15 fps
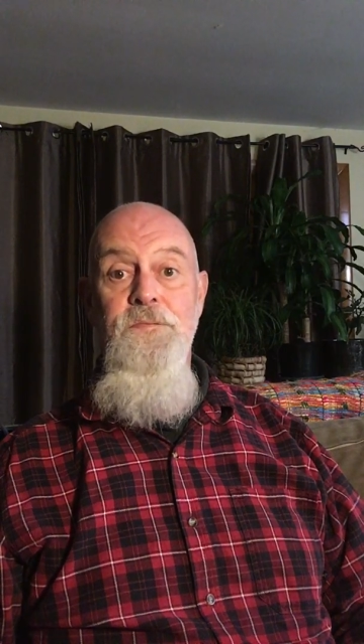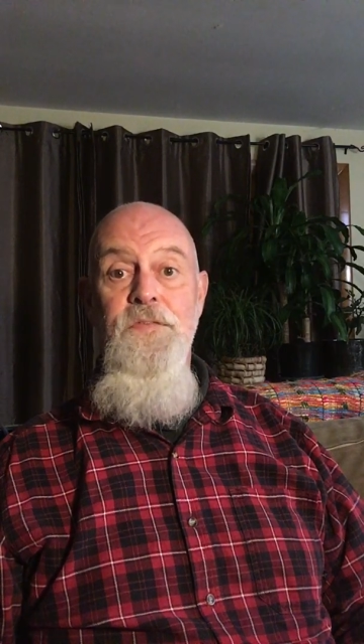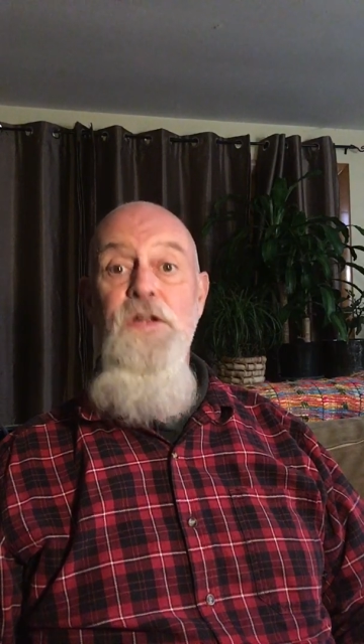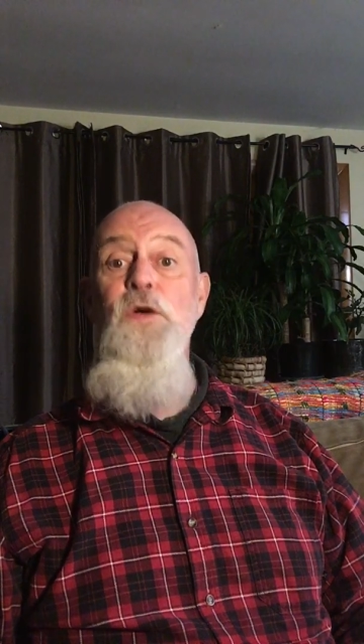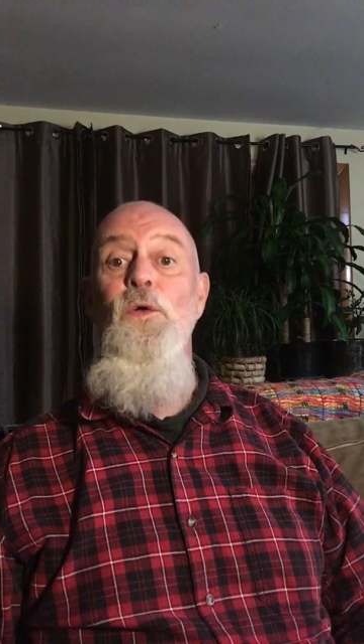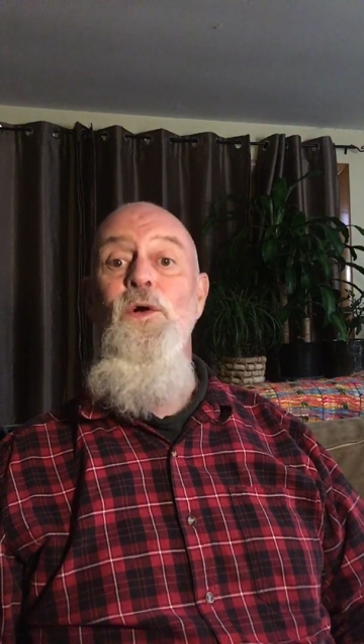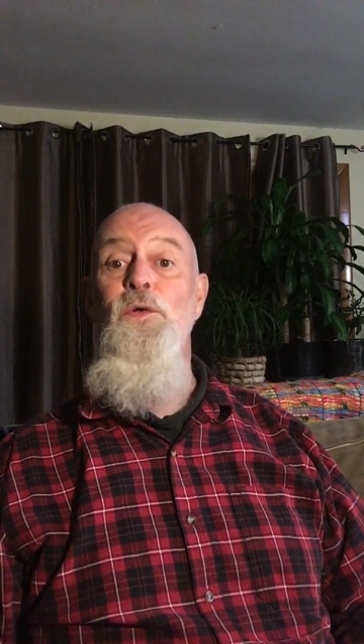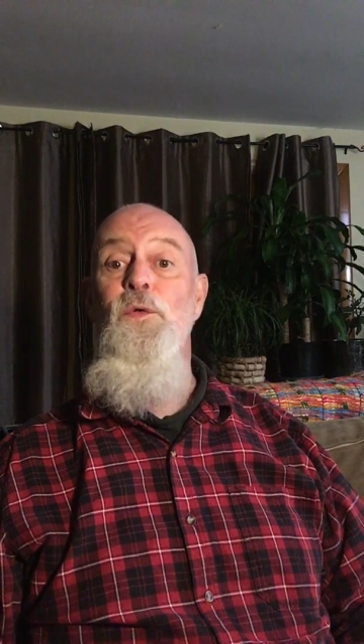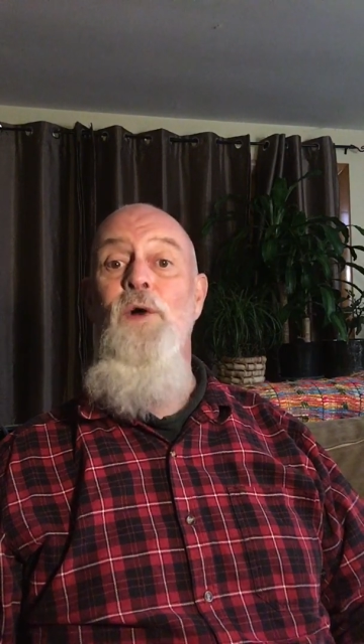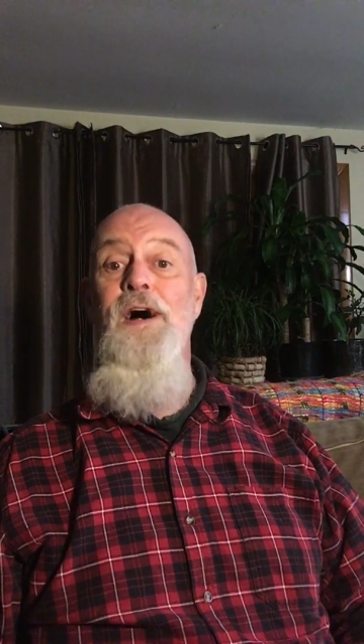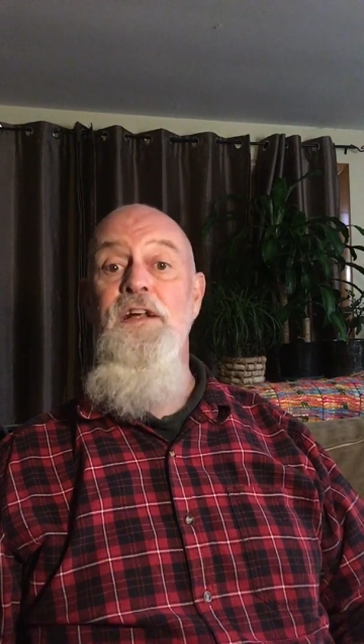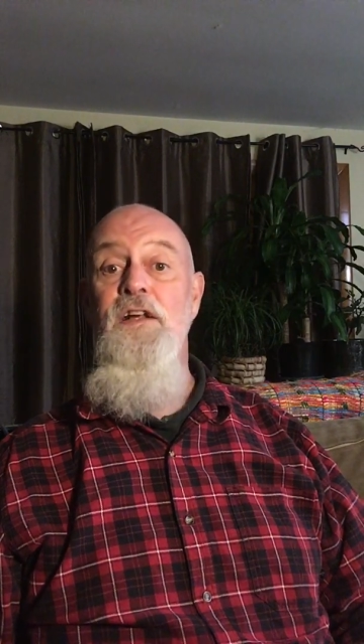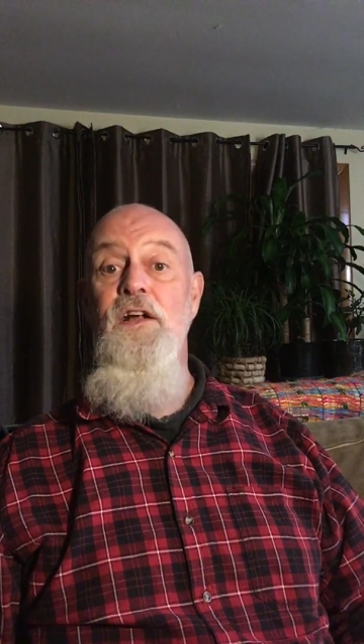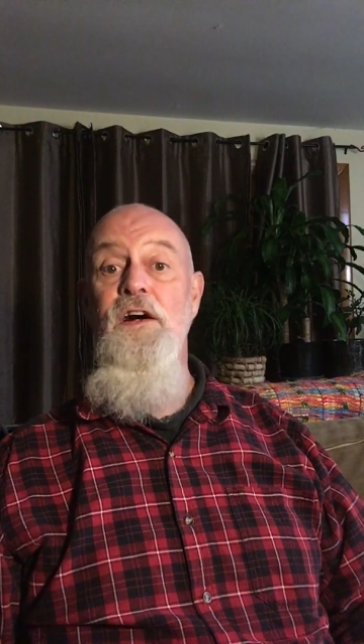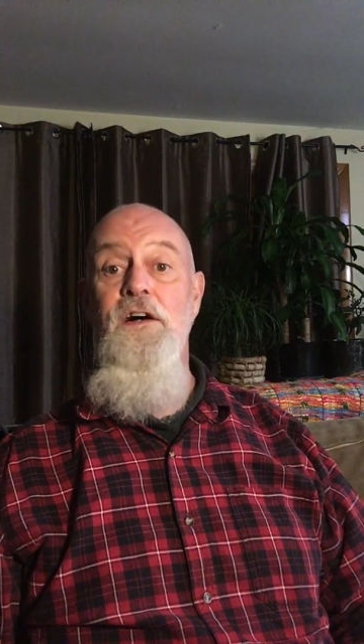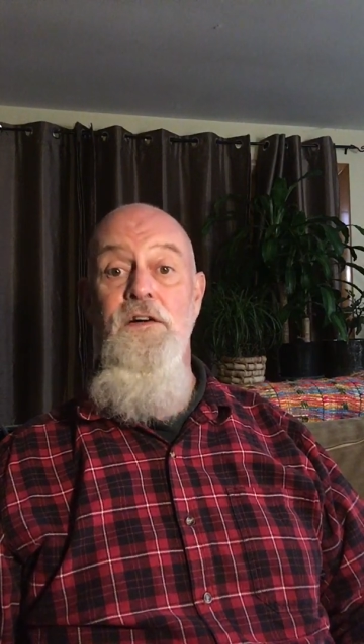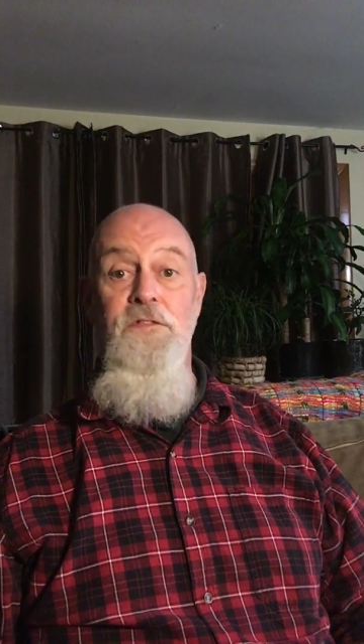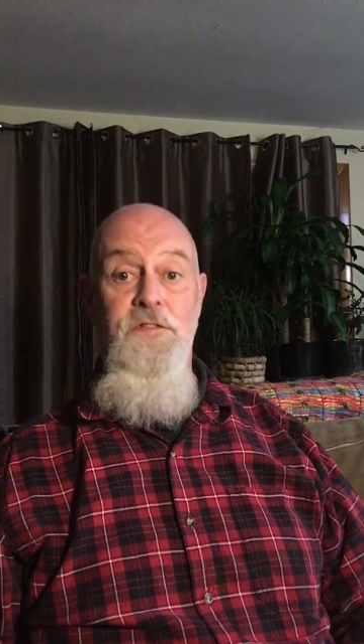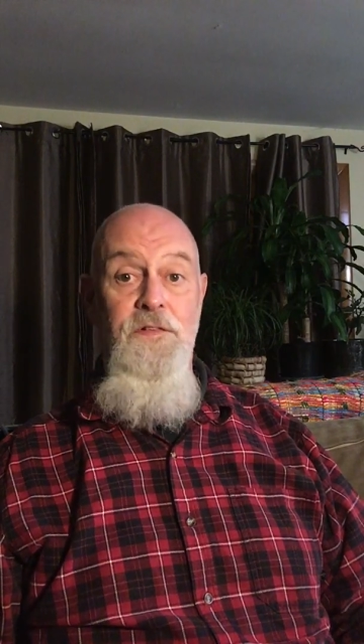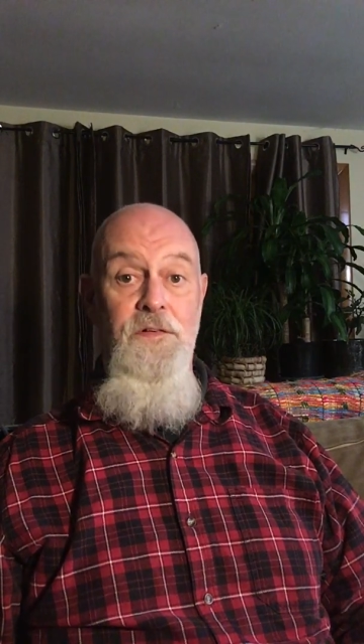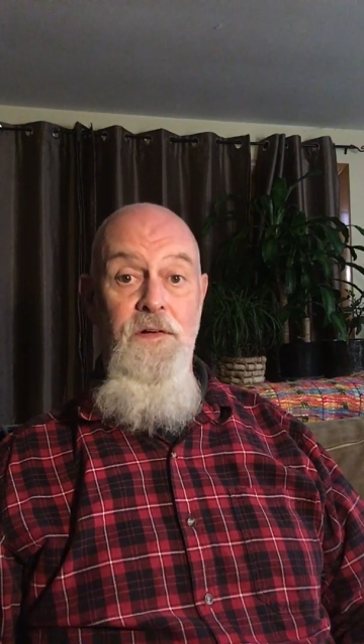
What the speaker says: You are who I love.